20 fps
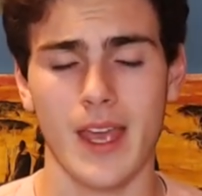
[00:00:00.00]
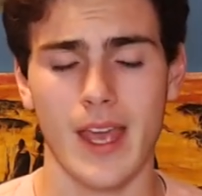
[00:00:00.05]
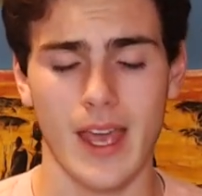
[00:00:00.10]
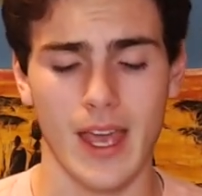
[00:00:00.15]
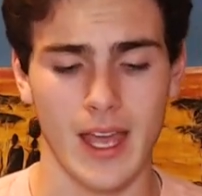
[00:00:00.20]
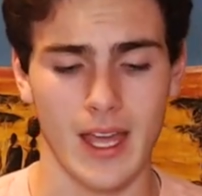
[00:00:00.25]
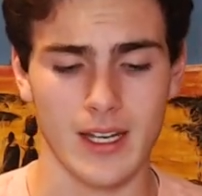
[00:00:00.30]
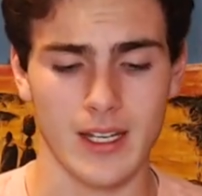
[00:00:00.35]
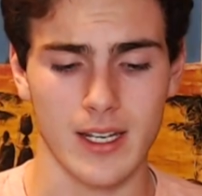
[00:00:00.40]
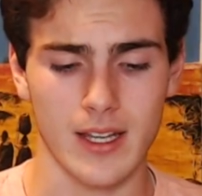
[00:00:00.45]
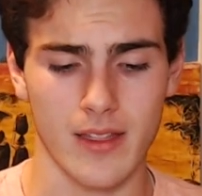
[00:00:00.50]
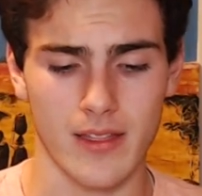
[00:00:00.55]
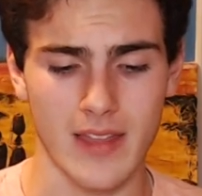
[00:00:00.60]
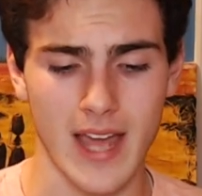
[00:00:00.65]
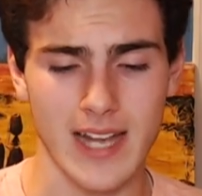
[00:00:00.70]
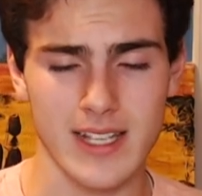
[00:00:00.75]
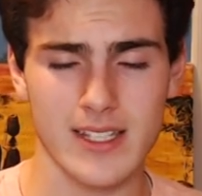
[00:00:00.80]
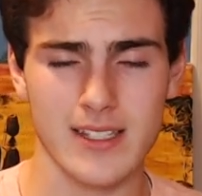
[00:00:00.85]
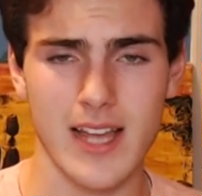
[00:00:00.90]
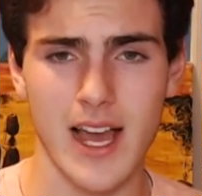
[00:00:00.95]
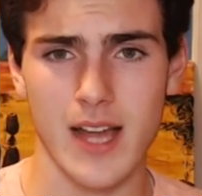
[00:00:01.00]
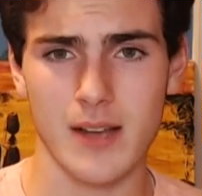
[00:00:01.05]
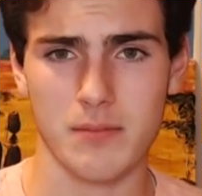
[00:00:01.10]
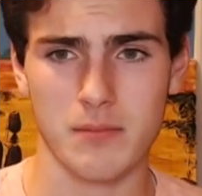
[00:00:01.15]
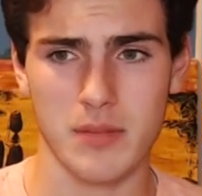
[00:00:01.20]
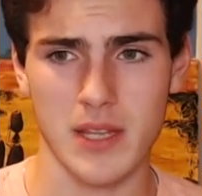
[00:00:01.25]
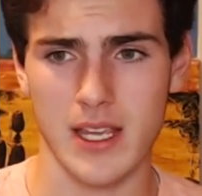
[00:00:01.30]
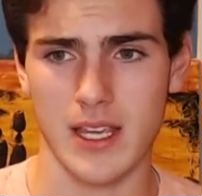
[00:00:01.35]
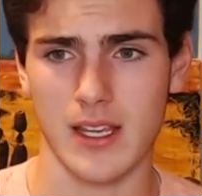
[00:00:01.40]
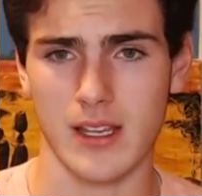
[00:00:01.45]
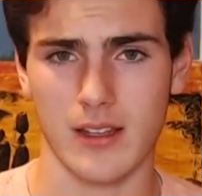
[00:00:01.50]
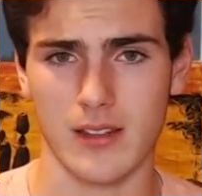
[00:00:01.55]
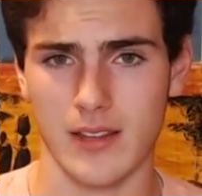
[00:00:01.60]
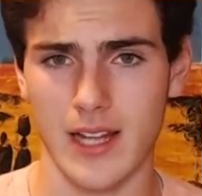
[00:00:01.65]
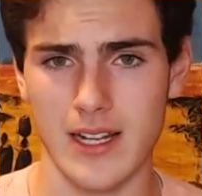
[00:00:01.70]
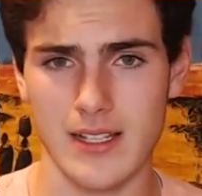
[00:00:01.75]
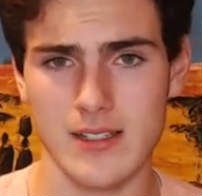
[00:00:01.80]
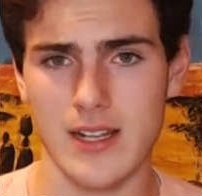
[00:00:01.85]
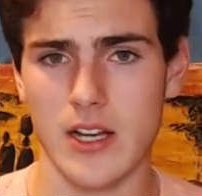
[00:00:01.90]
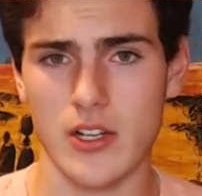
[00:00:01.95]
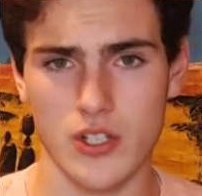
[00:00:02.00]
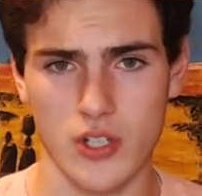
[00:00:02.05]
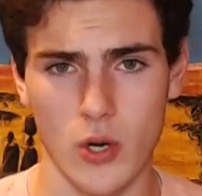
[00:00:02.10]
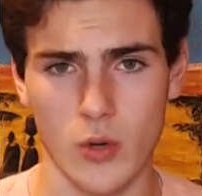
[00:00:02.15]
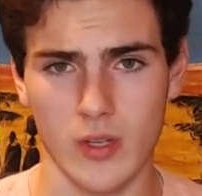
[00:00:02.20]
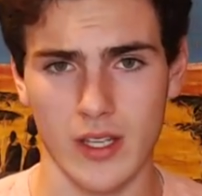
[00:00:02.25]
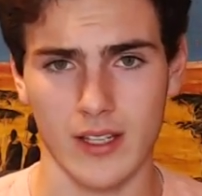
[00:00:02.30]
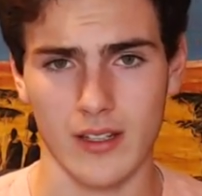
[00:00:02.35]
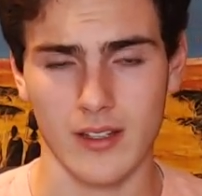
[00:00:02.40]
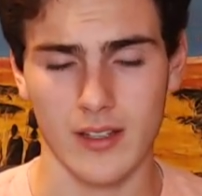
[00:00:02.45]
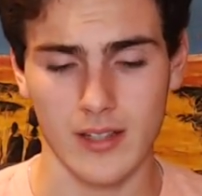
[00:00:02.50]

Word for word: And that's not joking.